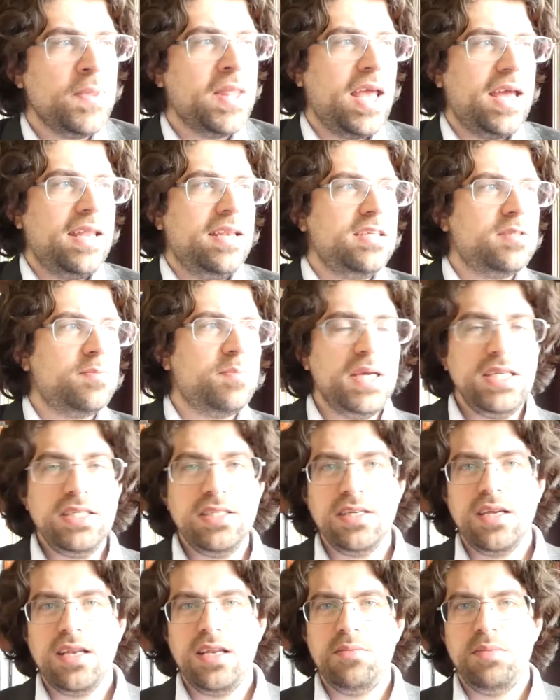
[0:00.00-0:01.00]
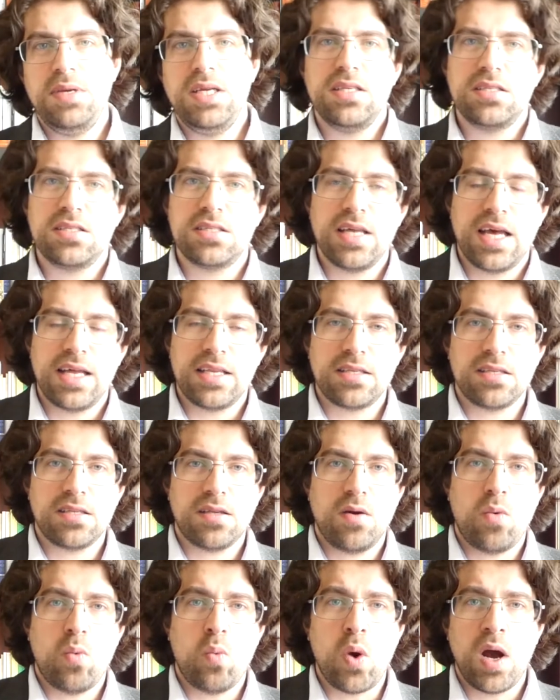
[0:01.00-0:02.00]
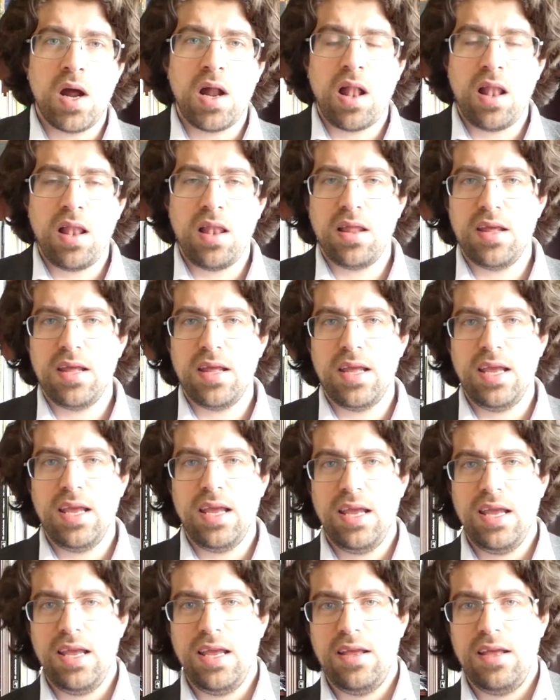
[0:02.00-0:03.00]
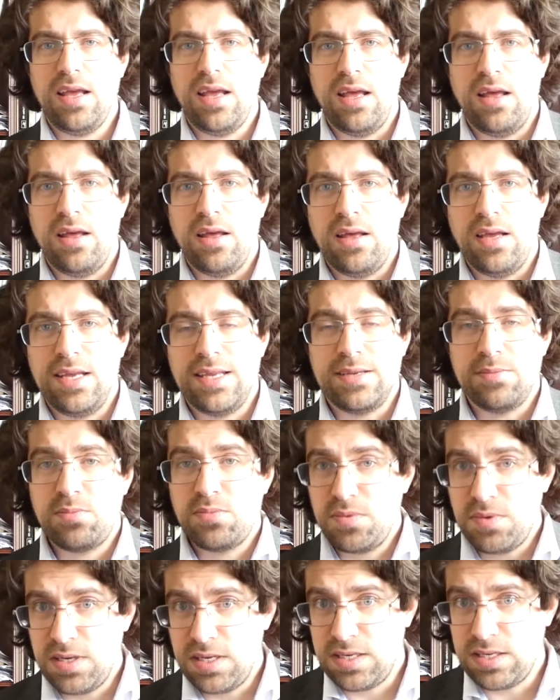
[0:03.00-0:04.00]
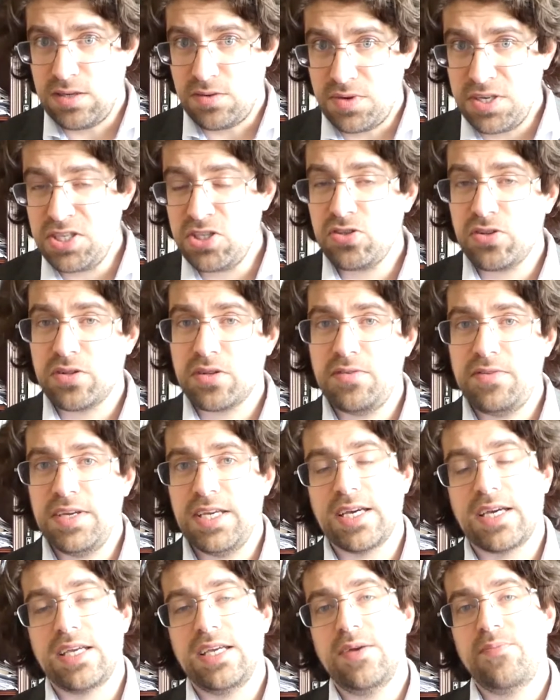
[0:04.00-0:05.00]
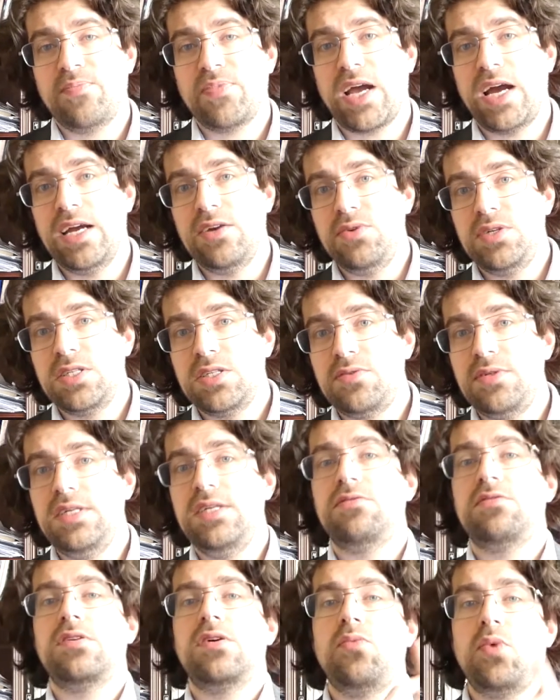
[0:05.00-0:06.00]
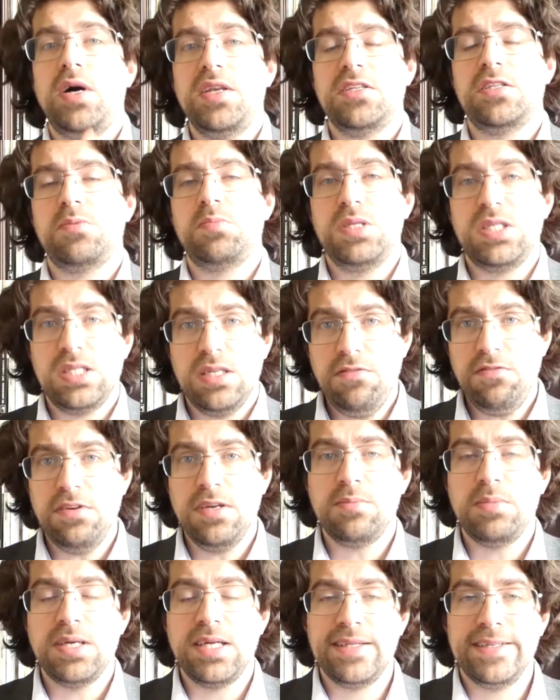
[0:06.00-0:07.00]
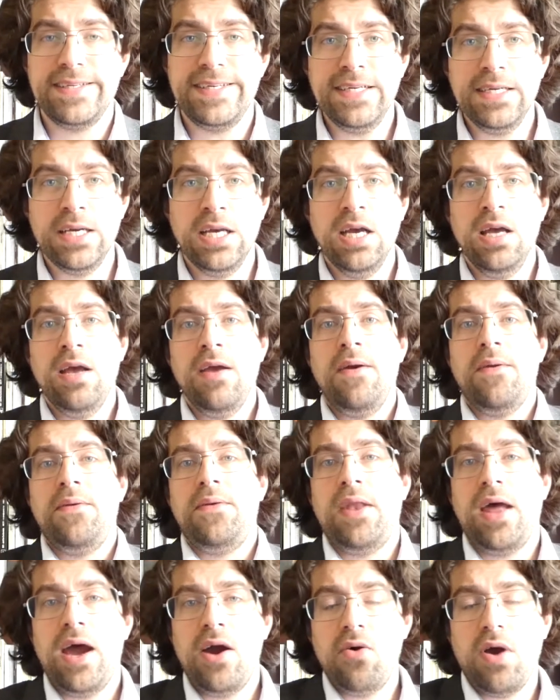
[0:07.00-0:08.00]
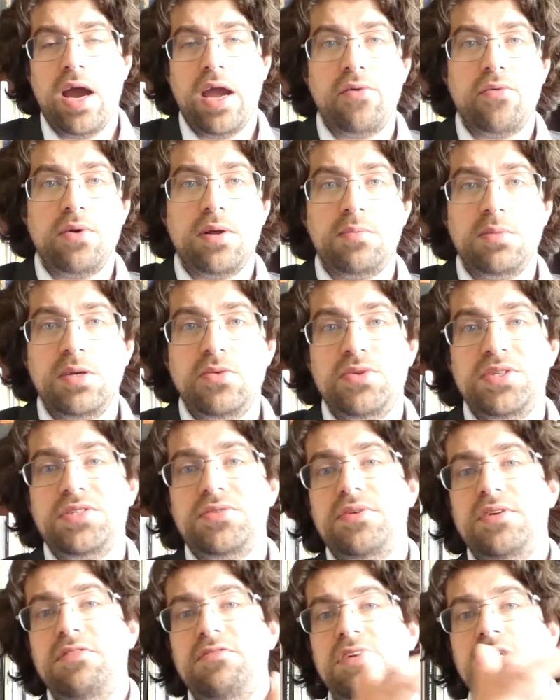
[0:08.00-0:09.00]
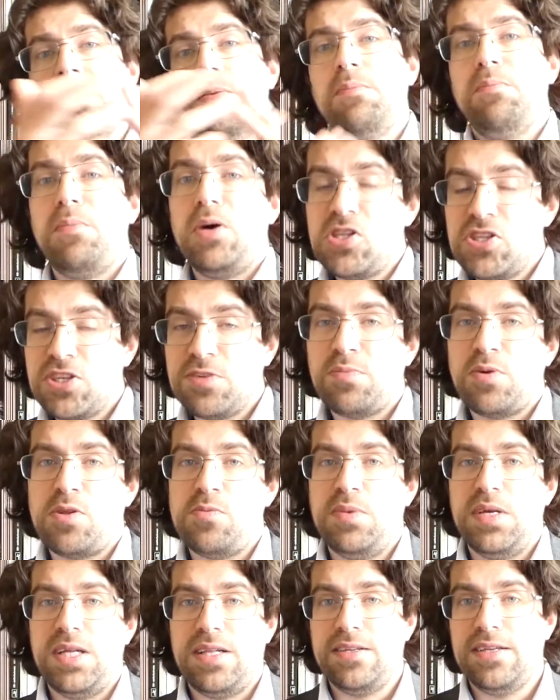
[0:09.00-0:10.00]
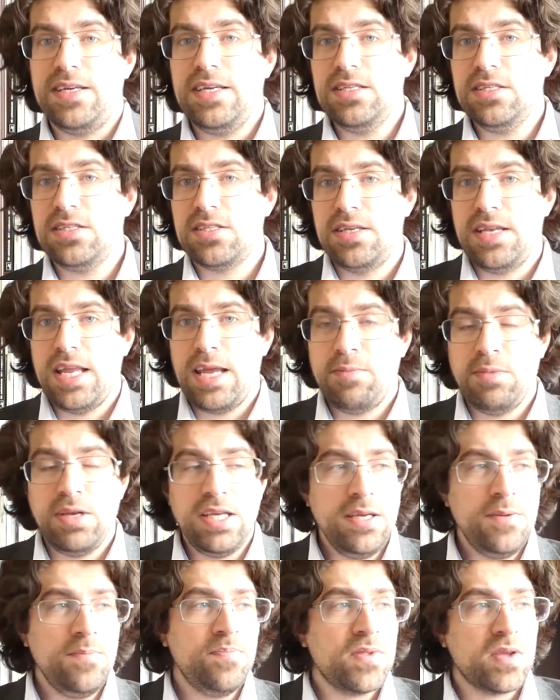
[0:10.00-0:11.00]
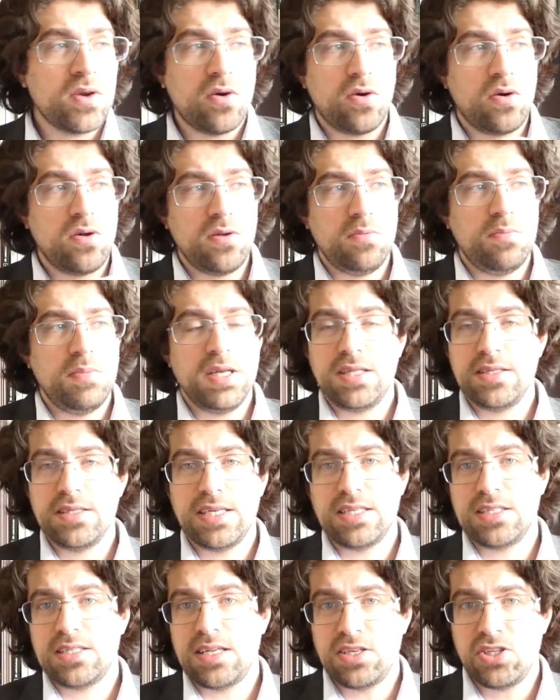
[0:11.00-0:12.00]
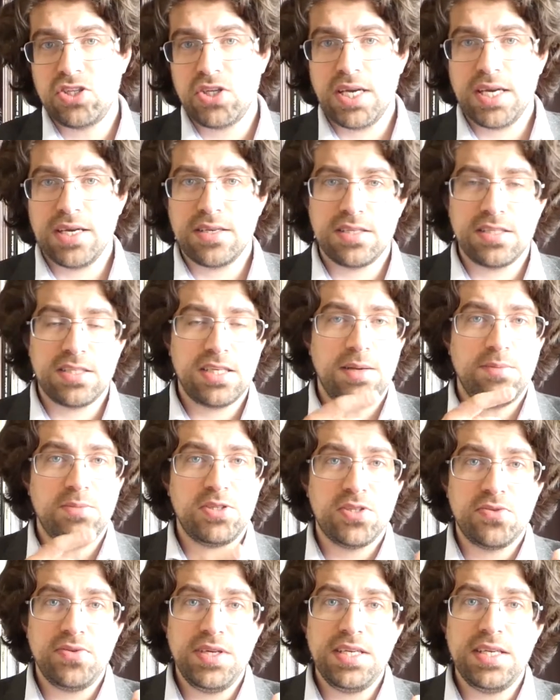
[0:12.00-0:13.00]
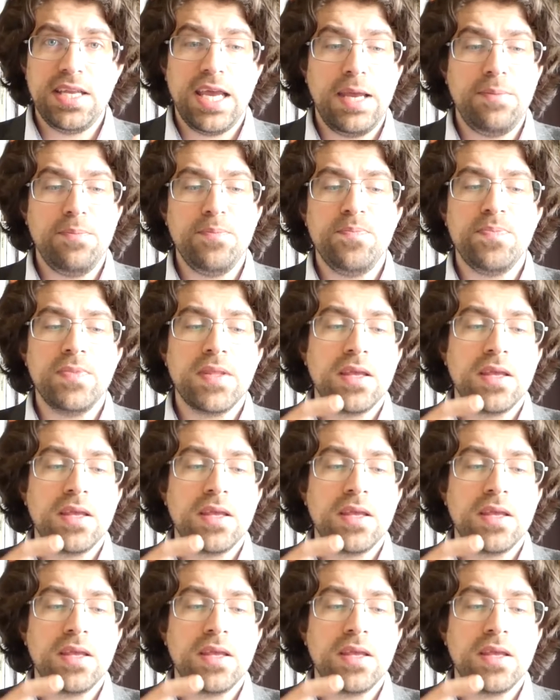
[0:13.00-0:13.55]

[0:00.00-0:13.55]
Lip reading: And this basically means that while in the original query I retrieved one specific building, now I will be retrieving multiple buildings, namely all buildings that share the same street name,